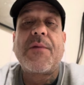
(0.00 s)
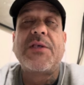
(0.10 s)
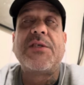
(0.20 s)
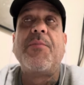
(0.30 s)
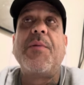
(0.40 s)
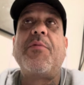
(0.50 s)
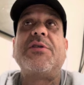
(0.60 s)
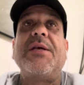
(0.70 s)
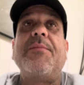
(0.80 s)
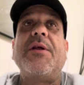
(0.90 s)
some people
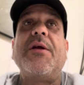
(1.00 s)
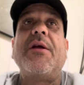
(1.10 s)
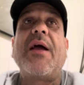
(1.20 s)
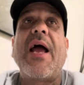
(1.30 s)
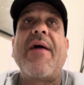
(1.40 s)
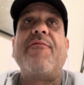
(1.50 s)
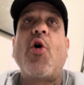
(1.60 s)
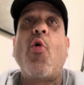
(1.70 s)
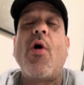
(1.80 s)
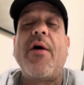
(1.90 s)
seem to have
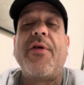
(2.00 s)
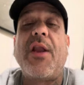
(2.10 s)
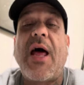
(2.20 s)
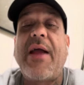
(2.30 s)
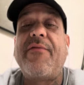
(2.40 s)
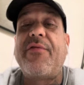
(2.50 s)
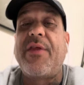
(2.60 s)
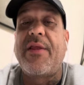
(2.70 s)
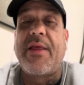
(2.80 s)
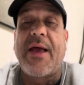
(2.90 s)
no other life
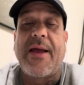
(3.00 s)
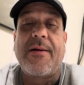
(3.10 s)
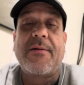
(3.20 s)
than that.